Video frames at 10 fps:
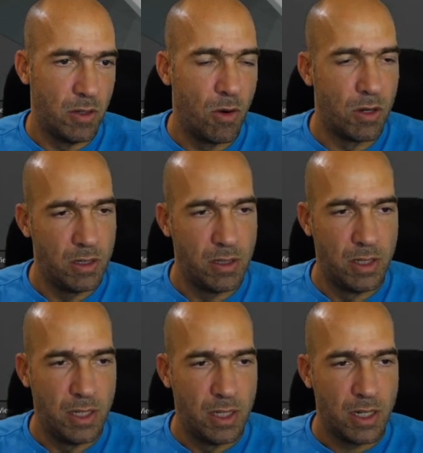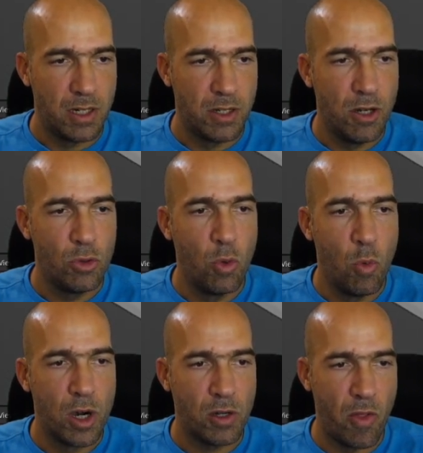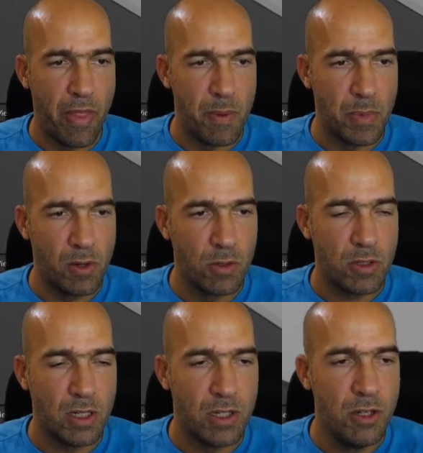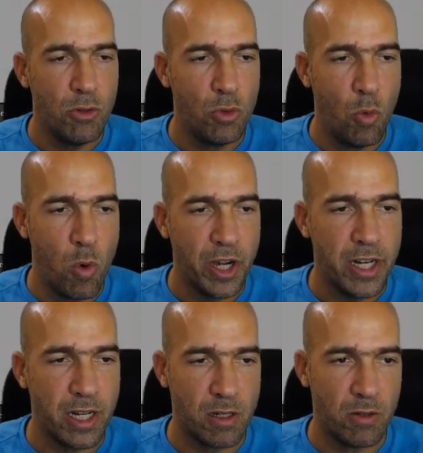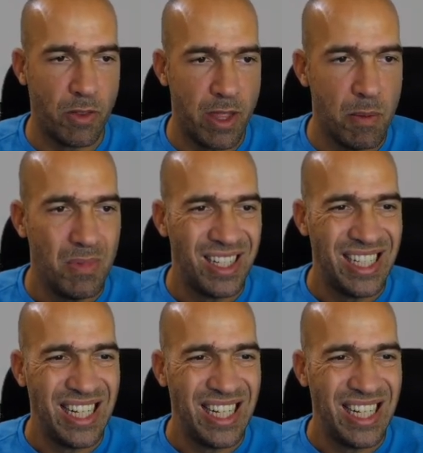Or continue to work on them, because continue to working on them